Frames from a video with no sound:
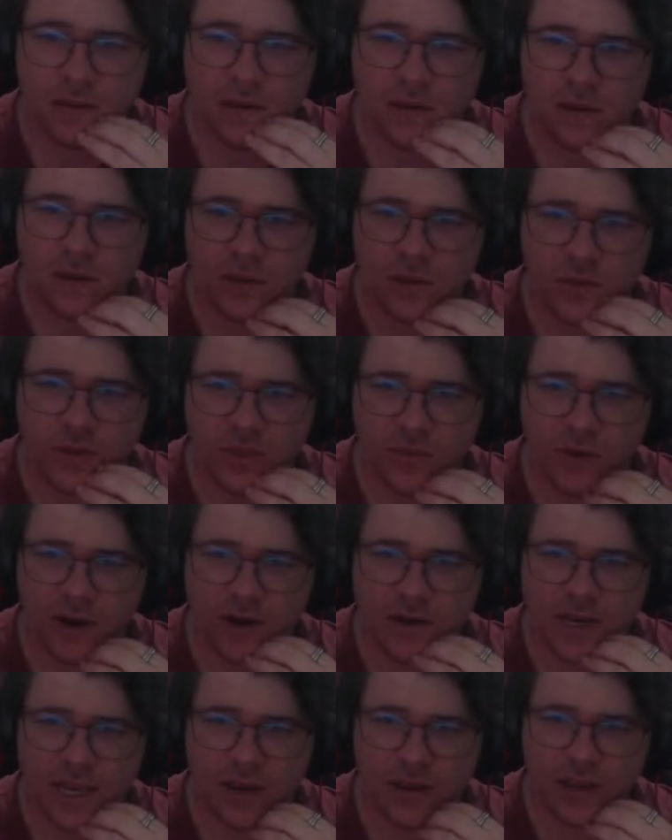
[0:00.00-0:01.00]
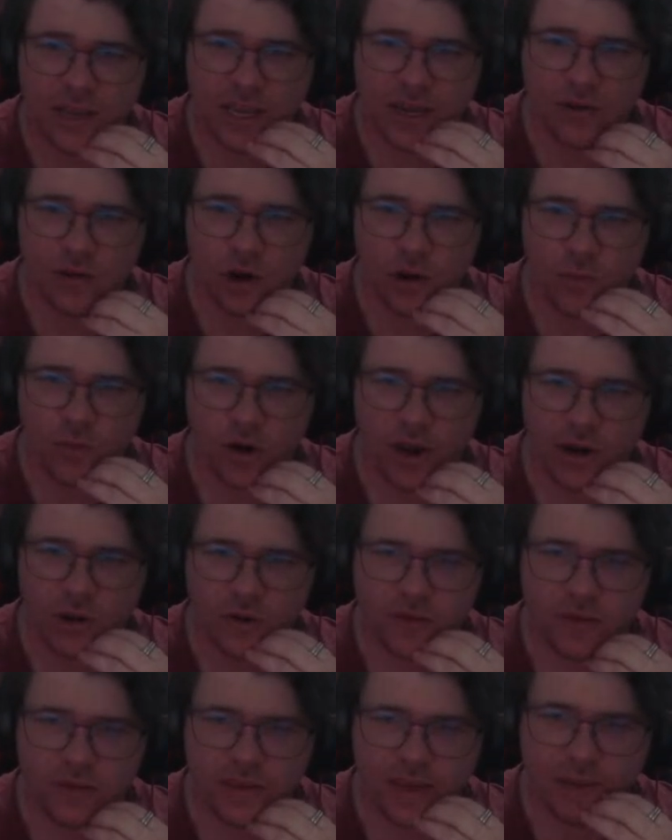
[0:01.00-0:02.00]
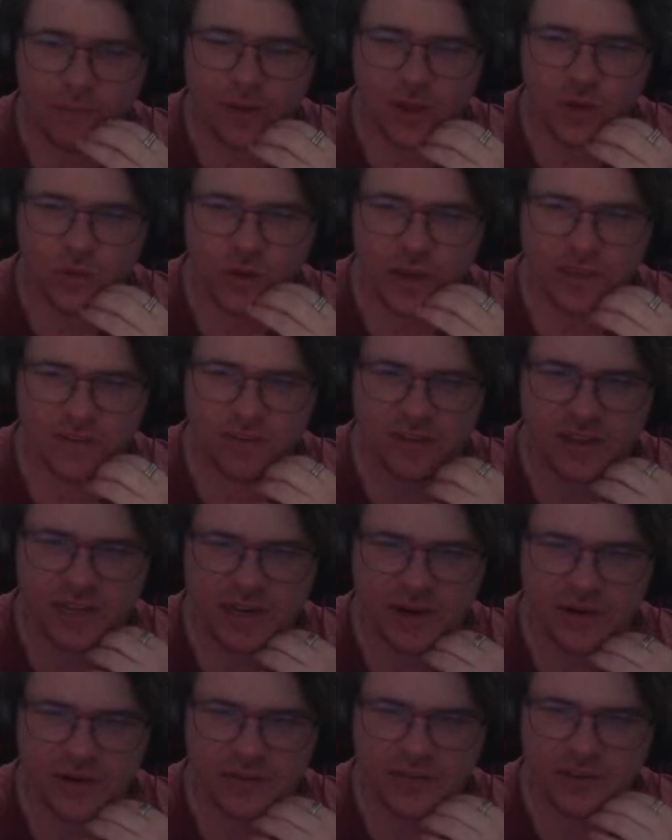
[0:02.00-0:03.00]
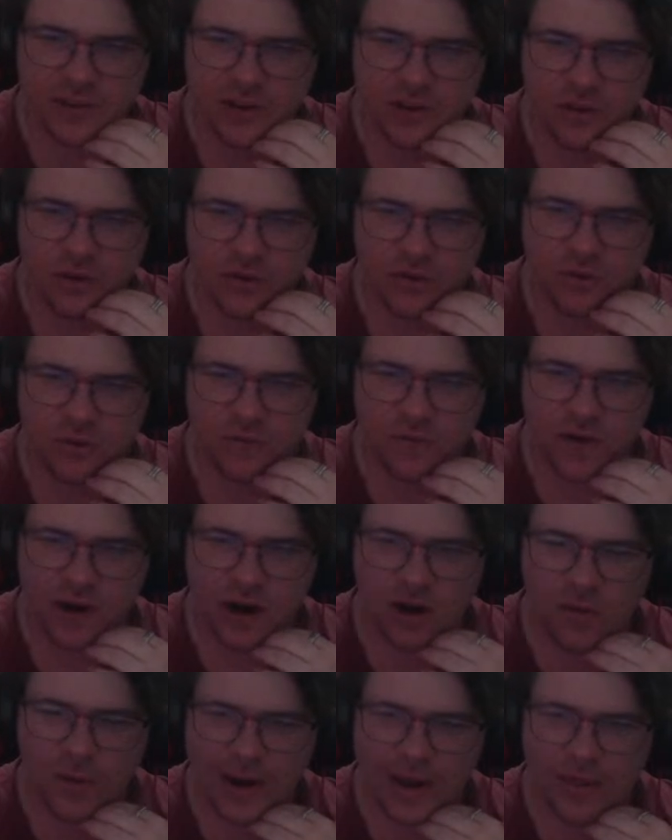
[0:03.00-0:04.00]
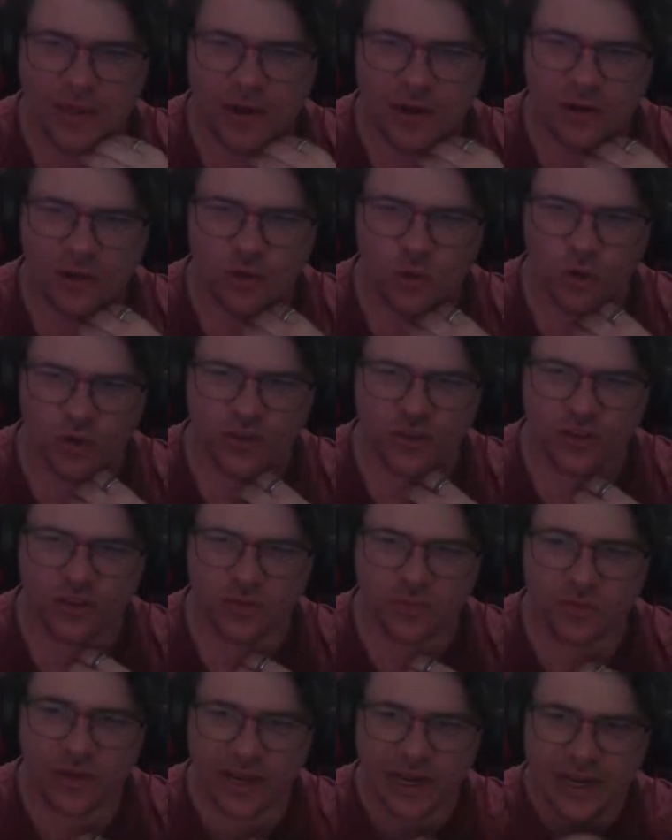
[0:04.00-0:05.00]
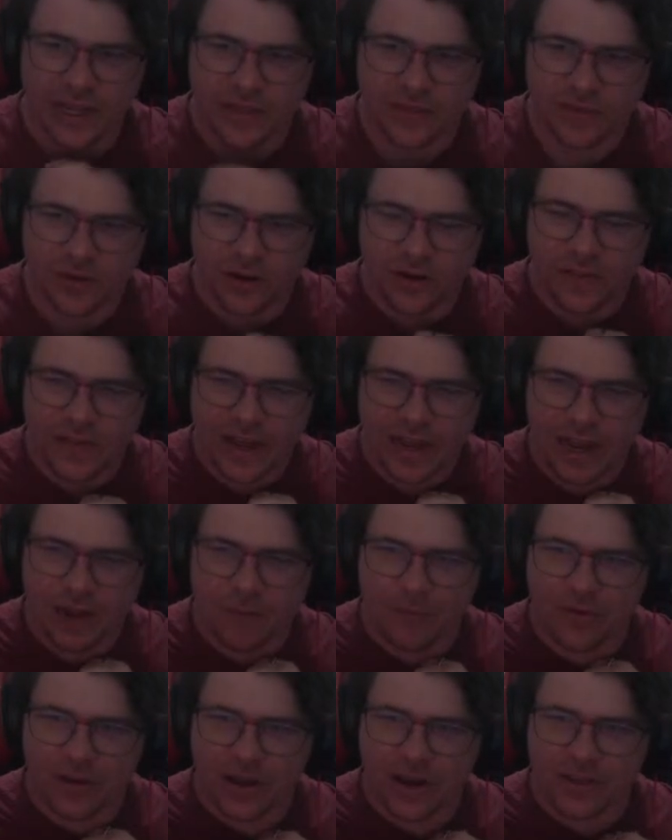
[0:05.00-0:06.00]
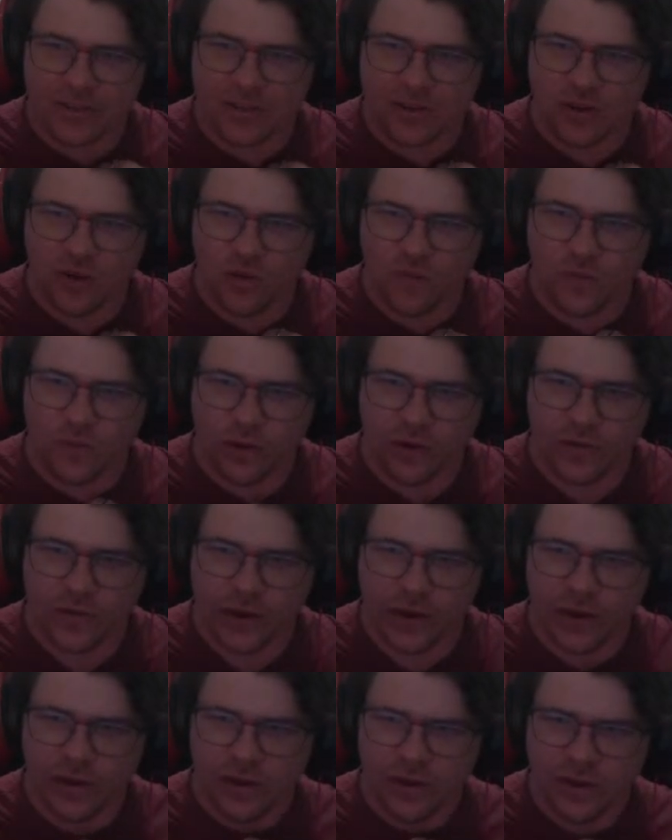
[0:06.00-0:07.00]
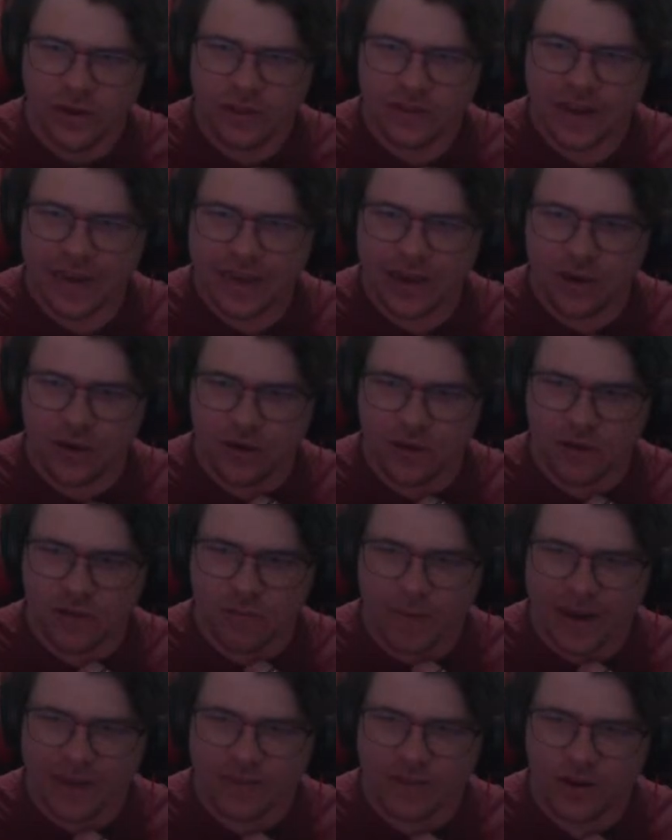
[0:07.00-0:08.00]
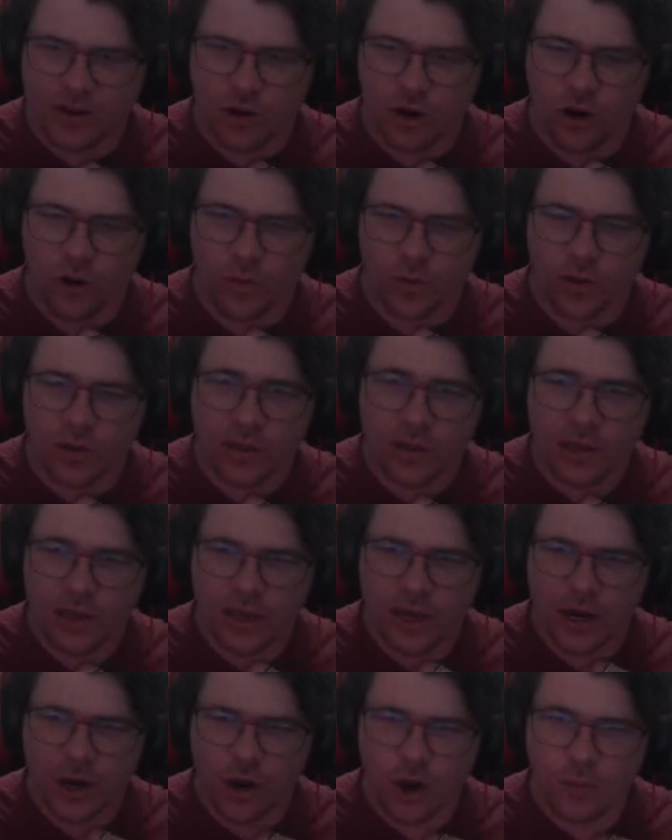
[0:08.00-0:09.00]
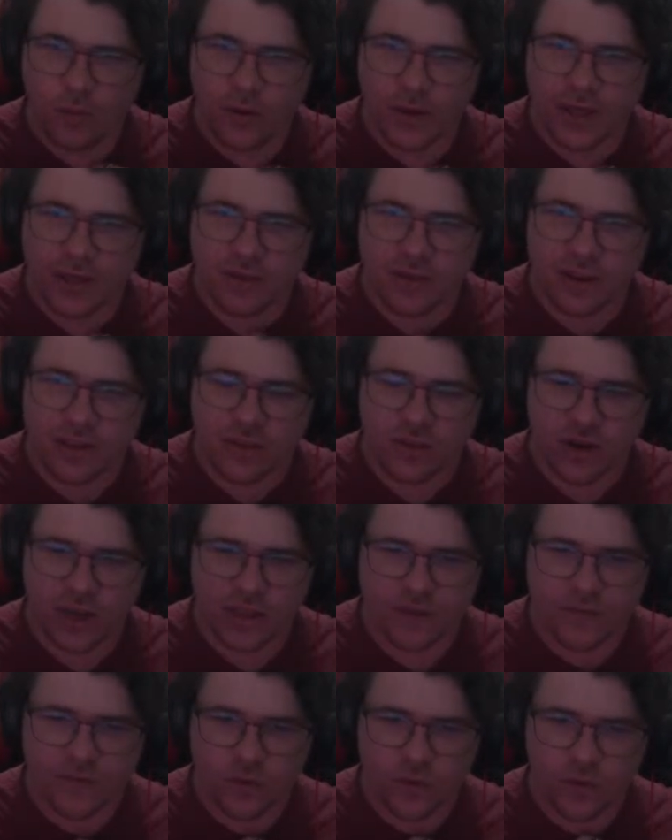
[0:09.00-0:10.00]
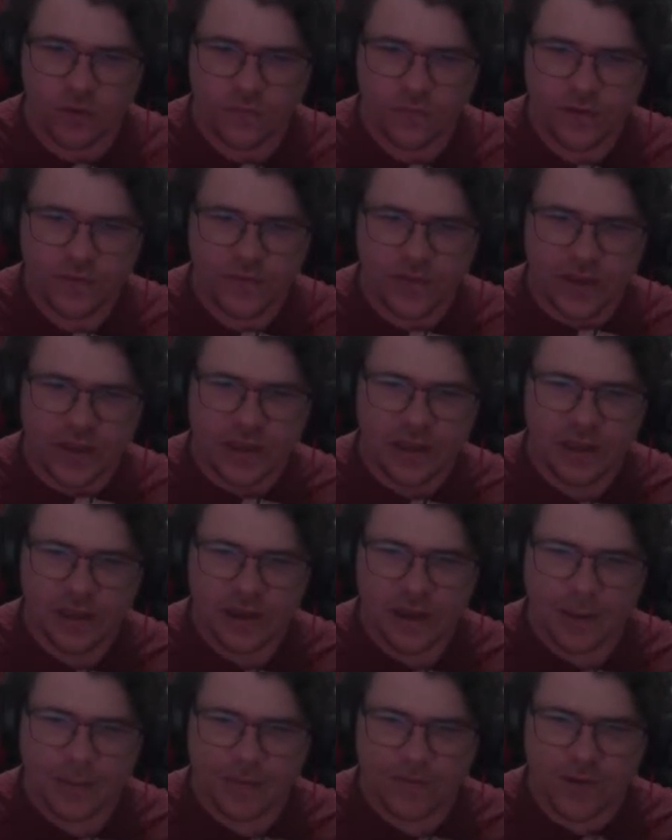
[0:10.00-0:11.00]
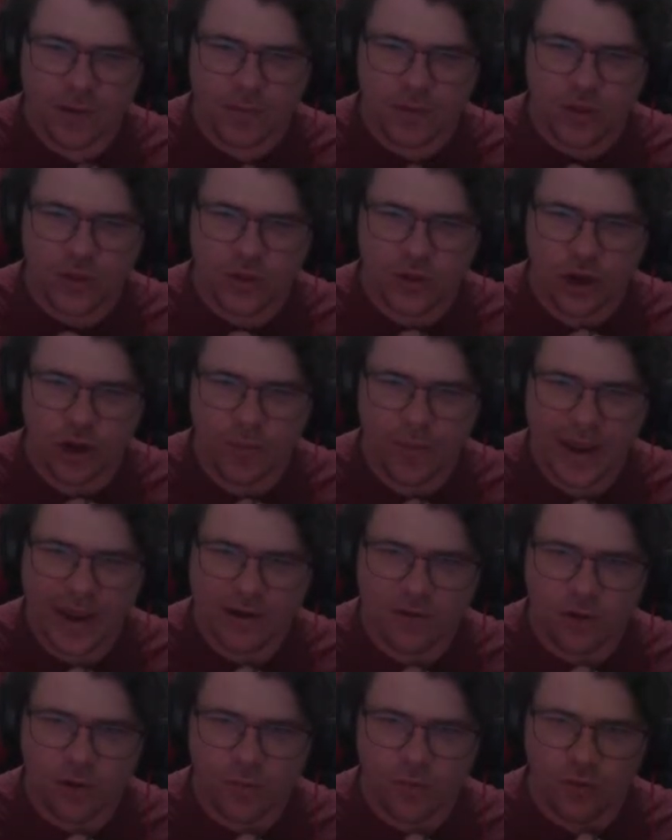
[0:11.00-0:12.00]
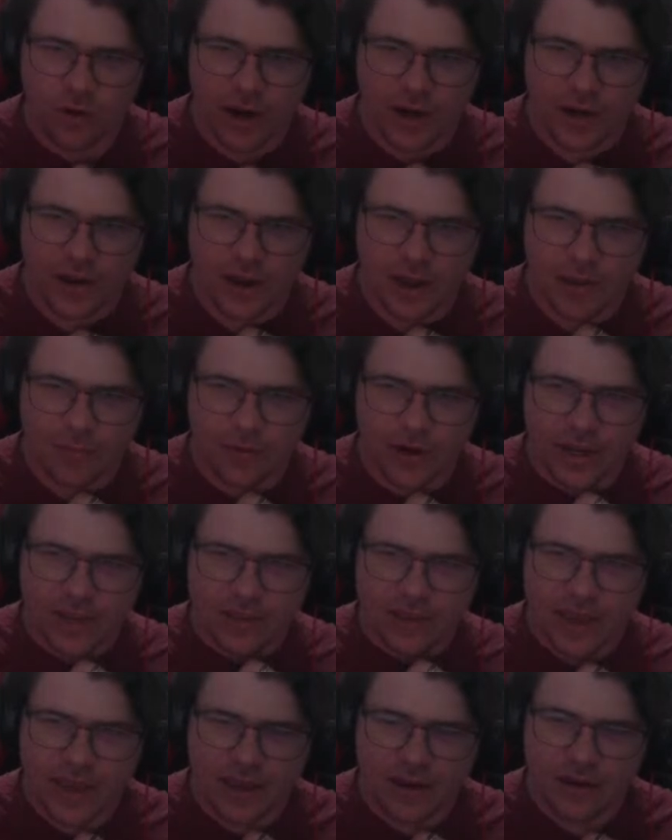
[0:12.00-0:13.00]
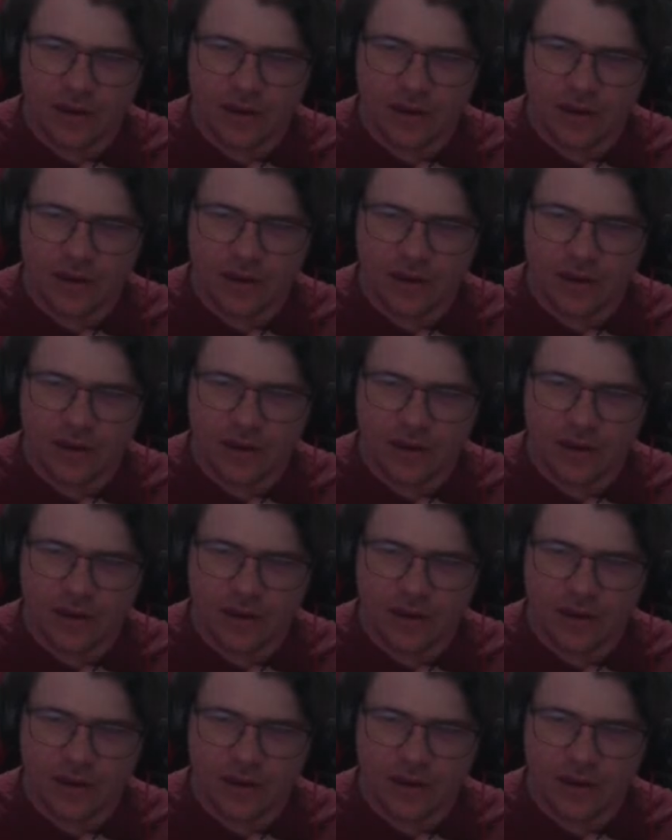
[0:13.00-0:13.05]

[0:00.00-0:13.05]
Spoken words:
So in the ruck now again, O'Brien knocks it down. Mitchell gets the clearance. Not too far away though. Dawson's completely thrown that. Umpire doesn't call for it though. Dacos back to Noble. And Noble kicks it inside the forward 50. Couple of options go back. O'Brien can't bring it down.